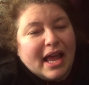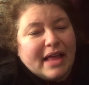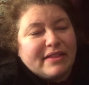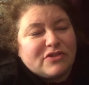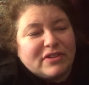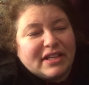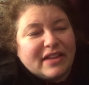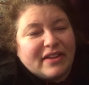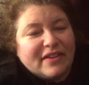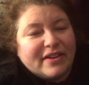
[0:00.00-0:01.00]
and there's really
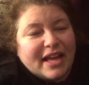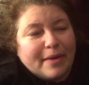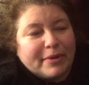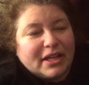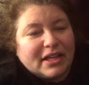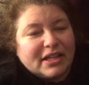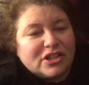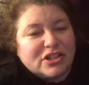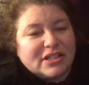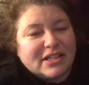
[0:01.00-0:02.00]
nothing even happening.
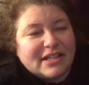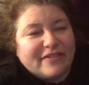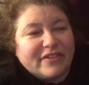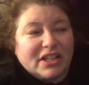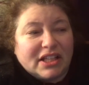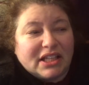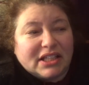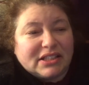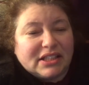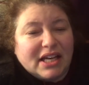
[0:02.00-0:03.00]
It's just because I feel like
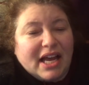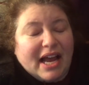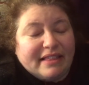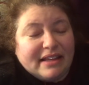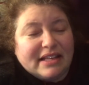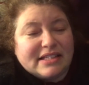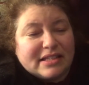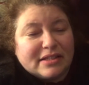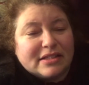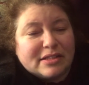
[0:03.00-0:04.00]
it. I think it's
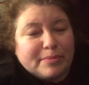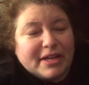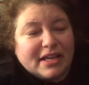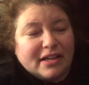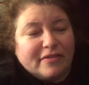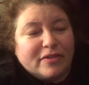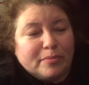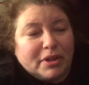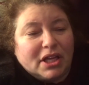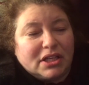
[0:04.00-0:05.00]
the, the spiking of the
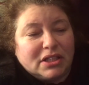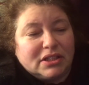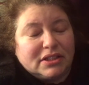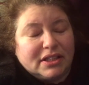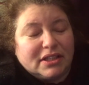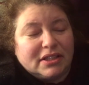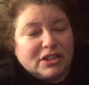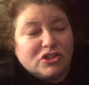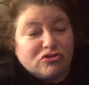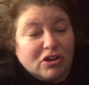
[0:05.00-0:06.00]
blood, the
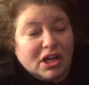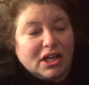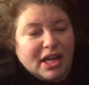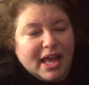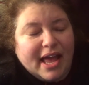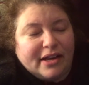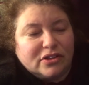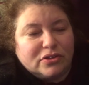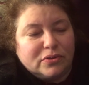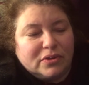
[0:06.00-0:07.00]
the drug
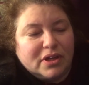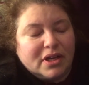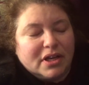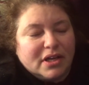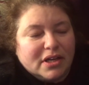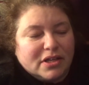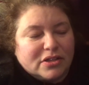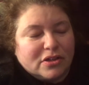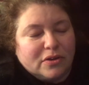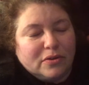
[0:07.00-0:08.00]
attitude.
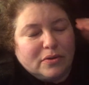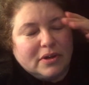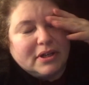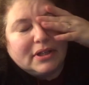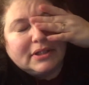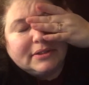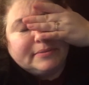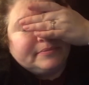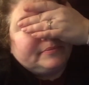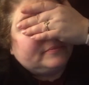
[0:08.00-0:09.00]
So,
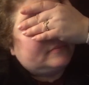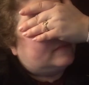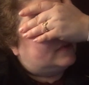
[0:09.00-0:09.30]
um,